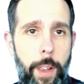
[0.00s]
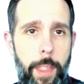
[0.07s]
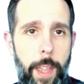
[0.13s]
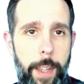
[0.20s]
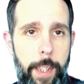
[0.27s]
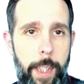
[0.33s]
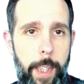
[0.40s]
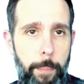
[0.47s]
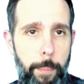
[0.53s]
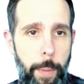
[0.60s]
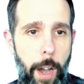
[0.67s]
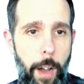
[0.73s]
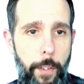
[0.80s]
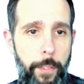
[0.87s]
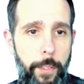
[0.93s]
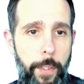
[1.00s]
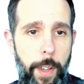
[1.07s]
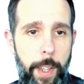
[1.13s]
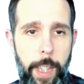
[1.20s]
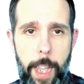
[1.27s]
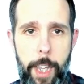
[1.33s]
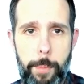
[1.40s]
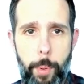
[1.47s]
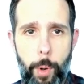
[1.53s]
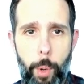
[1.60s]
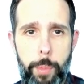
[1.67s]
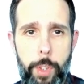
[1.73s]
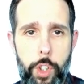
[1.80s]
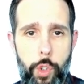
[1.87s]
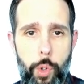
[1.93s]
is that perf
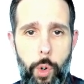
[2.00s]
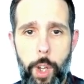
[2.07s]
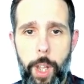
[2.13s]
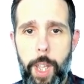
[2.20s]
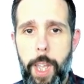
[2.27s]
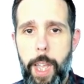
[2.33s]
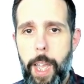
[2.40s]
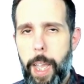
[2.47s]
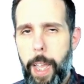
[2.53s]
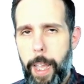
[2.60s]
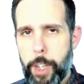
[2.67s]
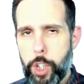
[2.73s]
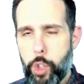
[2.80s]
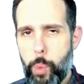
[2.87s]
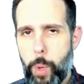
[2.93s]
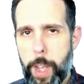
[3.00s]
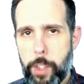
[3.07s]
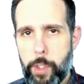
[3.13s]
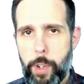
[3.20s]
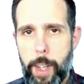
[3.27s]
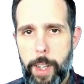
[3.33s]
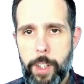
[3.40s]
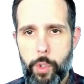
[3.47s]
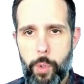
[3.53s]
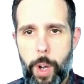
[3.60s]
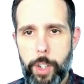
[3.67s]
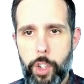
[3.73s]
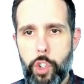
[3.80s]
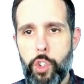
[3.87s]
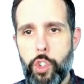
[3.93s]
kprob destroy has 2 extra
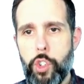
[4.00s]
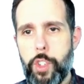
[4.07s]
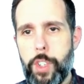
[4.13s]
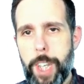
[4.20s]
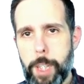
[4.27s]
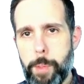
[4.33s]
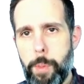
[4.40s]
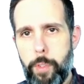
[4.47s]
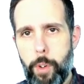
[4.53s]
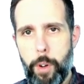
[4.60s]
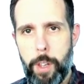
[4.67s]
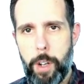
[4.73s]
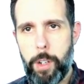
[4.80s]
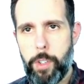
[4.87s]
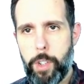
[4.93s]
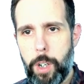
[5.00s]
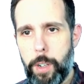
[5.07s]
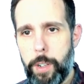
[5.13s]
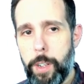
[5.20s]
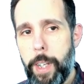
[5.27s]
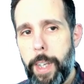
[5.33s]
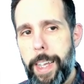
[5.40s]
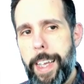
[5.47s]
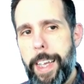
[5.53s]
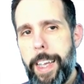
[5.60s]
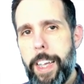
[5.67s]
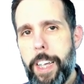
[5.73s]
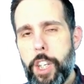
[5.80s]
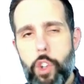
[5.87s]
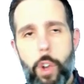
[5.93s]
instructions just before the return,
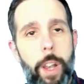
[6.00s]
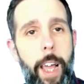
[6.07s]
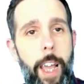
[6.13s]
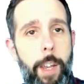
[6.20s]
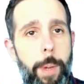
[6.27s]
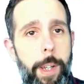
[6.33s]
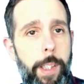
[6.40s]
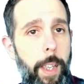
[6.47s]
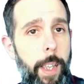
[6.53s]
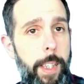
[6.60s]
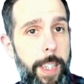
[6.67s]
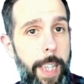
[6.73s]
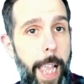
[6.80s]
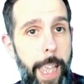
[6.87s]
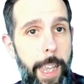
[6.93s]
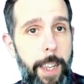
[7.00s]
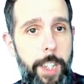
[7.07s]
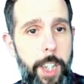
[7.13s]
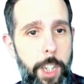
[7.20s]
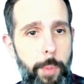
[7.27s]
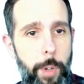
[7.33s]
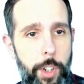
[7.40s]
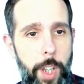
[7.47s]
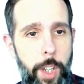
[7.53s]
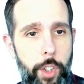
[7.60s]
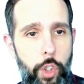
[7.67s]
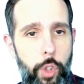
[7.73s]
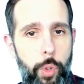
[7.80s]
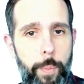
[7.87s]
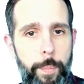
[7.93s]
so alignment is 86%
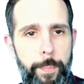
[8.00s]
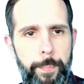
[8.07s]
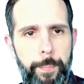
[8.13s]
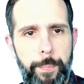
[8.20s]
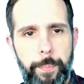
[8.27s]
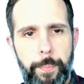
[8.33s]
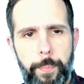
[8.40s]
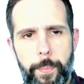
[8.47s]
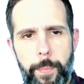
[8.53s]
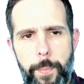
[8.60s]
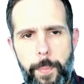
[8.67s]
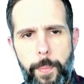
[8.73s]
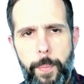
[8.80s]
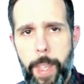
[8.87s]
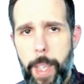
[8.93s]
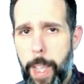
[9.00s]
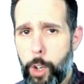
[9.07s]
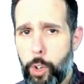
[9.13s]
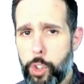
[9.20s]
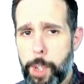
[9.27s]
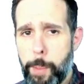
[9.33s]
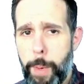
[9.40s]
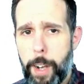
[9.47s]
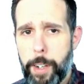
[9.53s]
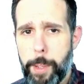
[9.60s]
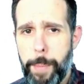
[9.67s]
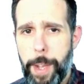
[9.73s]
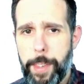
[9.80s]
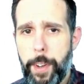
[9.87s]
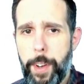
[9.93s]
too. A good similarity
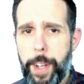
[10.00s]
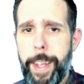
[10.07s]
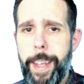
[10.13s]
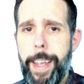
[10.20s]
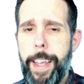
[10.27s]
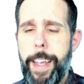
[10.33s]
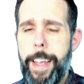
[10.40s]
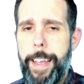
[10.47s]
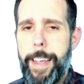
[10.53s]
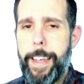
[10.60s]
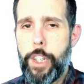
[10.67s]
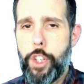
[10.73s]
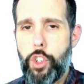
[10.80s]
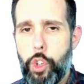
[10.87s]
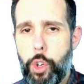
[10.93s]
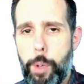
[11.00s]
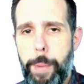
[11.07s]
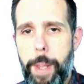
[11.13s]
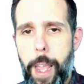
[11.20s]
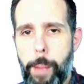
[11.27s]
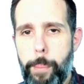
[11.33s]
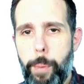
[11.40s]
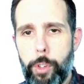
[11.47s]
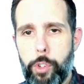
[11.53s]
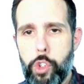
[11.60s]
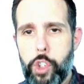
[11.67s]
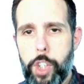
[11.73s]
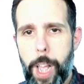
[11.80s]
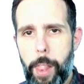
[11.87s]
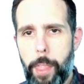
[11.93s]
metric should be able to
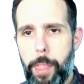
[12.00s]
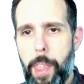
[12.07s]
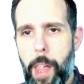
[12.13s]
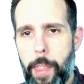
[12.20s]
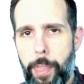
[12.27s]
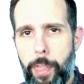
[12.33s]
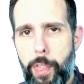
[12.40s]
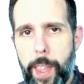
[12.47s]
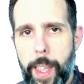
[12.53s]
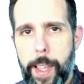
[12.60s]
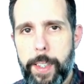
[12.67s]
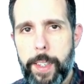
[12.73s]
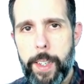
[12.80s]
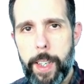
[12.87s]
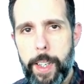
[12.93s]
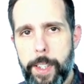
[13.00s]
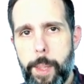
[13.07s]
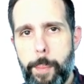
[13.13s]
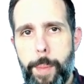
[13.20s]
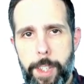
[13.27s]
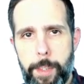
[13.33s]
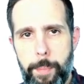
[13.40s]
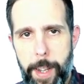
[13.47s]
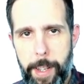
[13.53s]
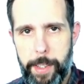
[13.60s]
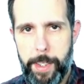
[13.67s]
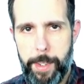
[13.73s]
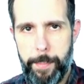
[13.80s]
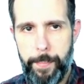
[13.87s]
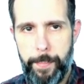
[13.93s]
tell that this is the best match.